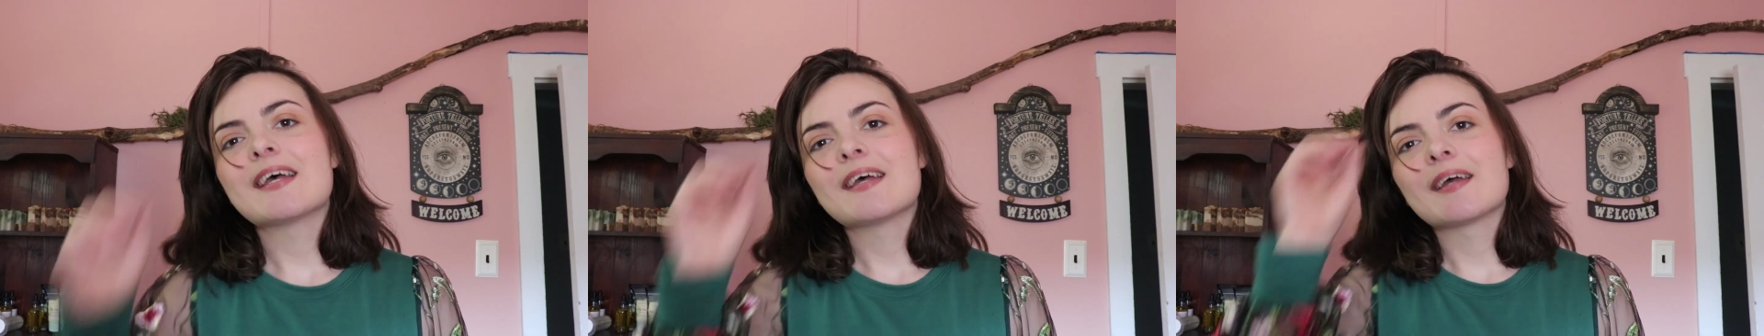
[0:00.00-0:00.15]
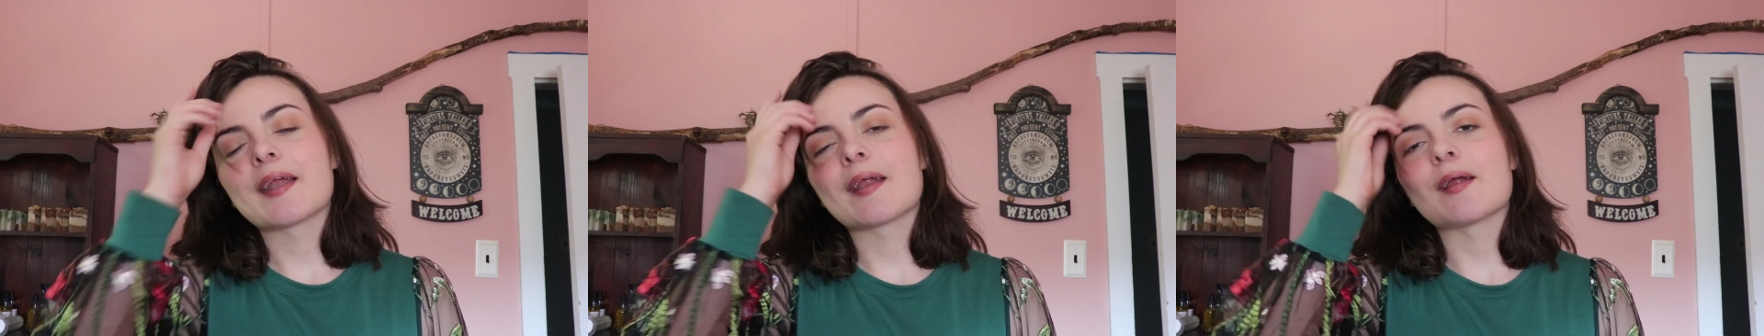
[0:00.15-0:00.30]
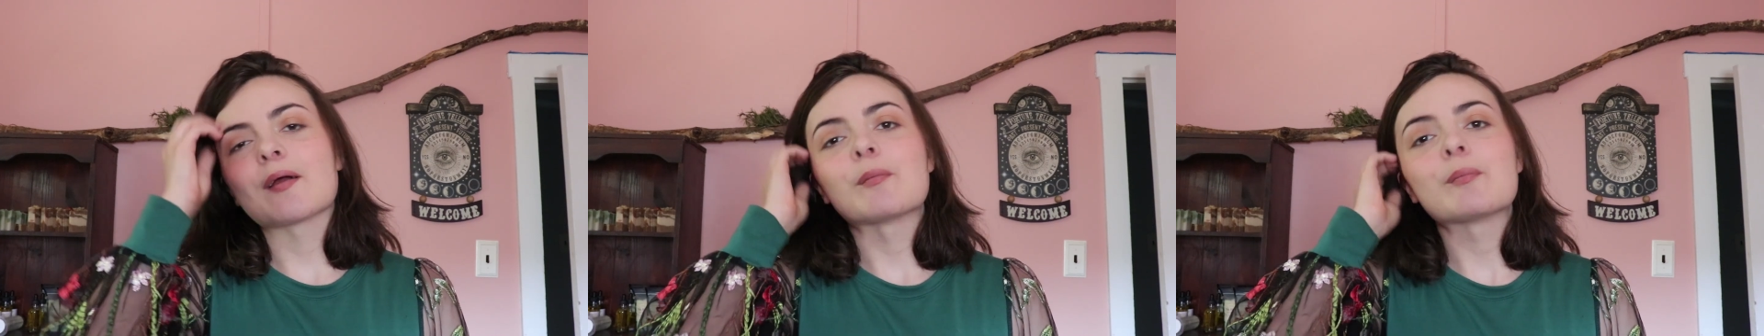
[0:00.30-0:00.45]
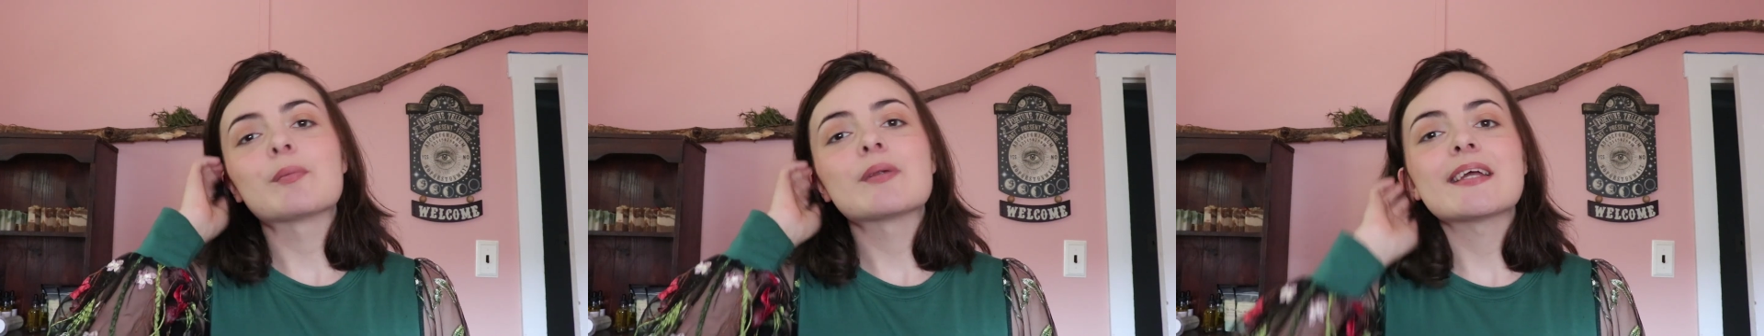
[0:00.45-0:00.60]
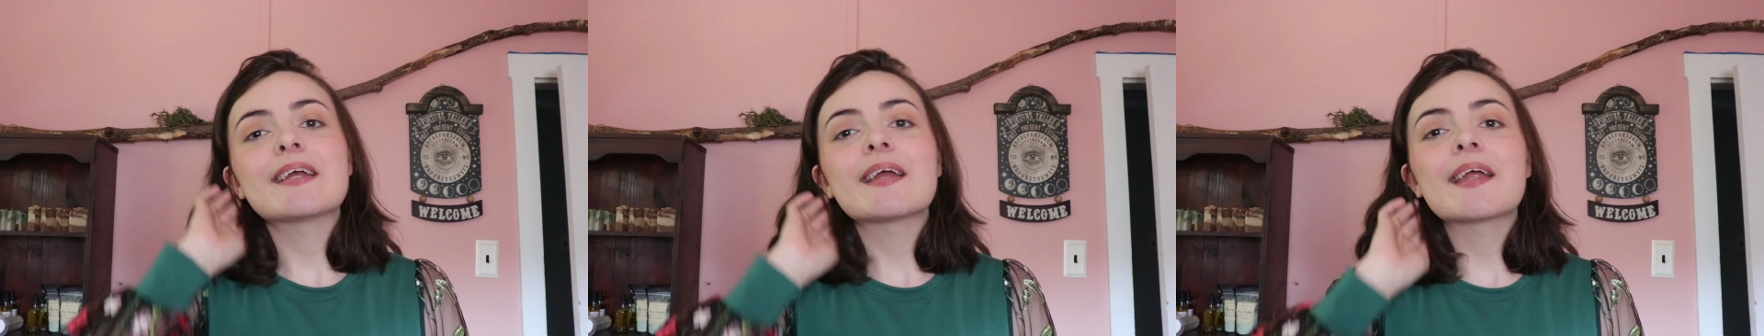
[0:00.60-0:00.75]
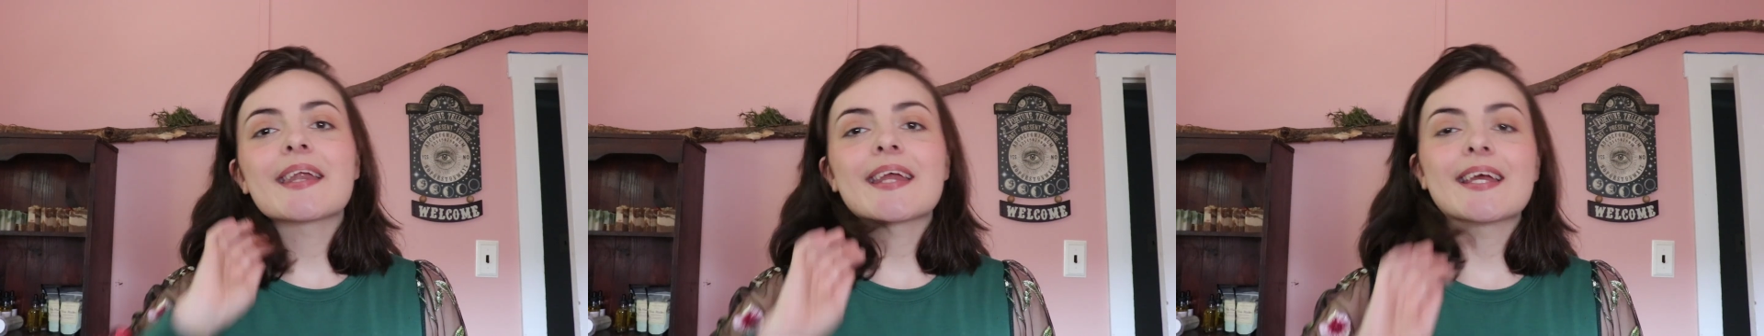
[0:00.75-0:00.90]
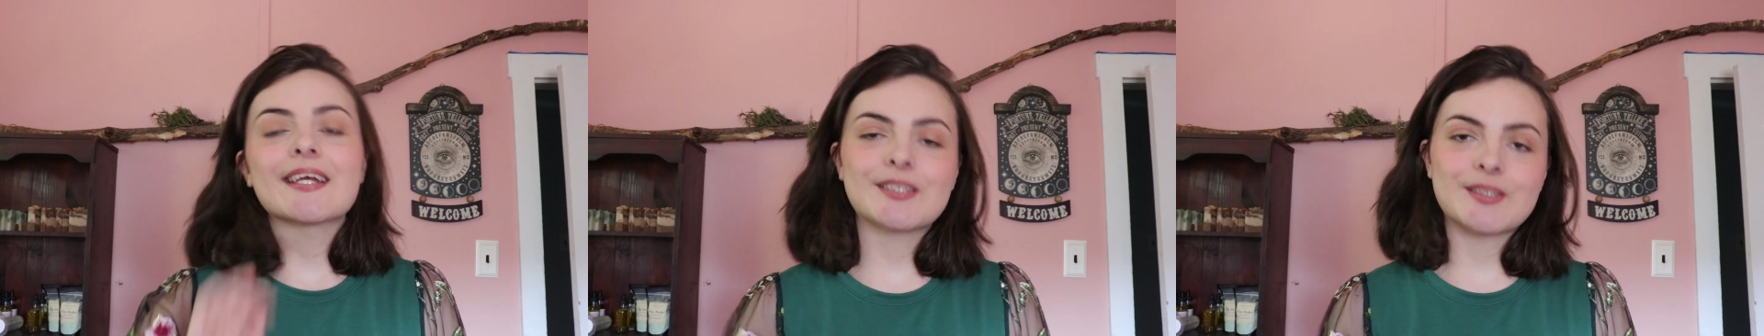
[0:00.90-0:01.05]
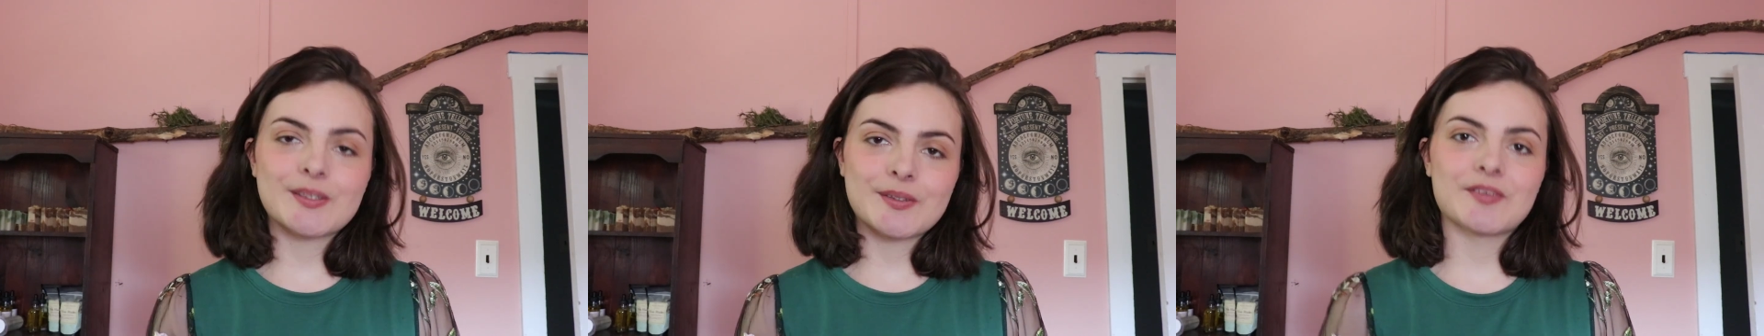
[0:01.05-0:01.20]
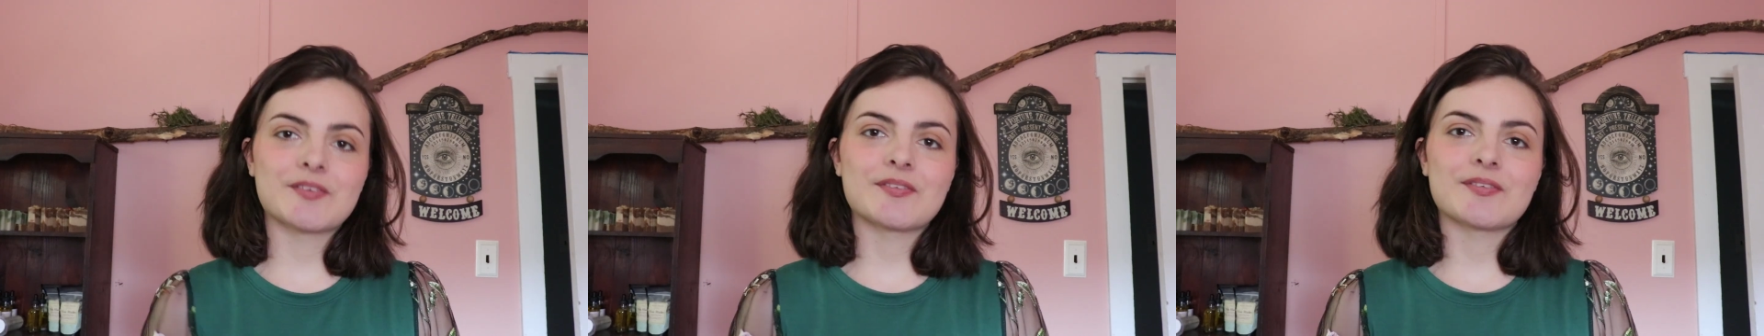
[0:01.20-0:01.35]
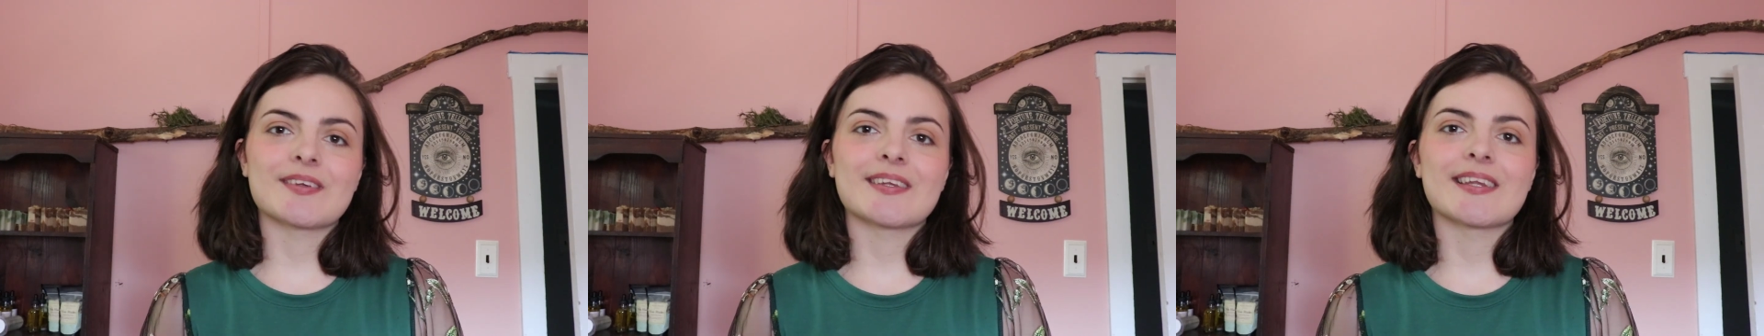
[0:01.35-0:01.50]
So please stay
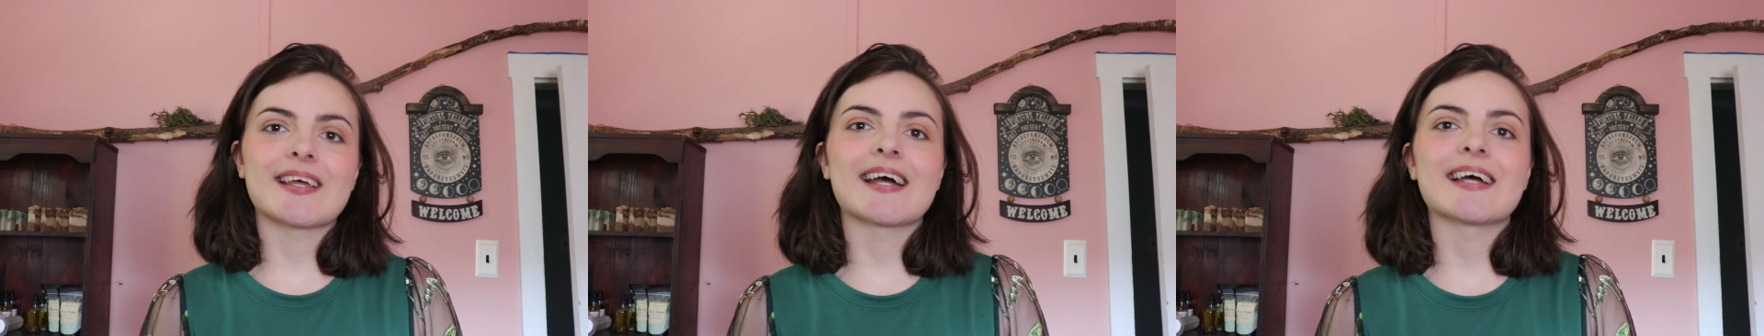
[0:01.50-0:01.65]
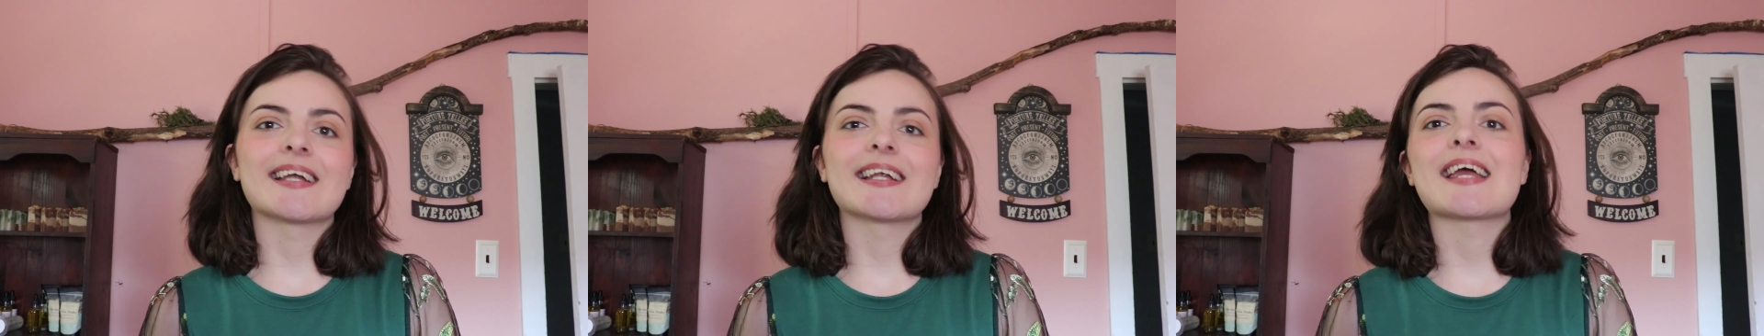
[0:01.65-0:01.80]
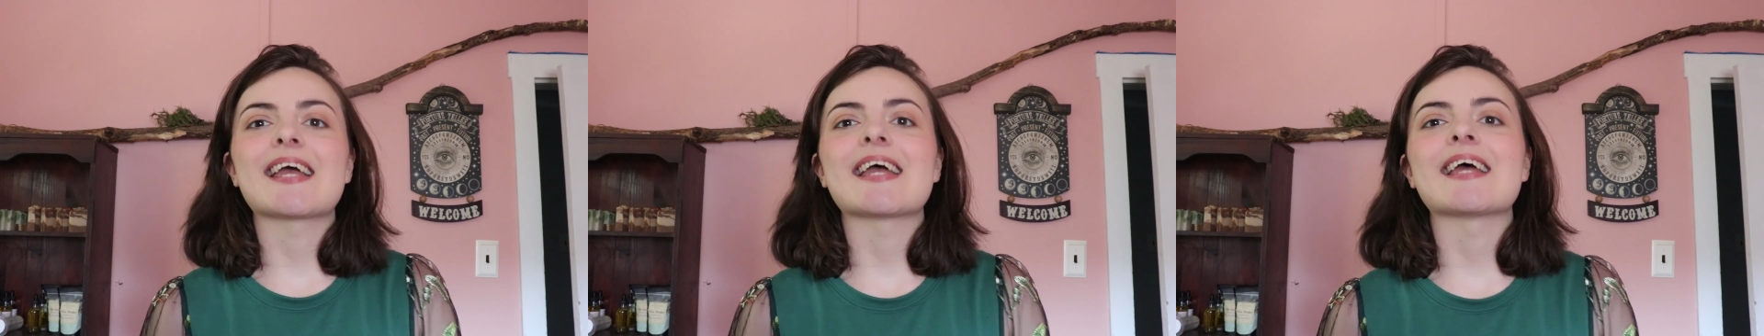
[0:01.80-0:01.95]
tuned for that,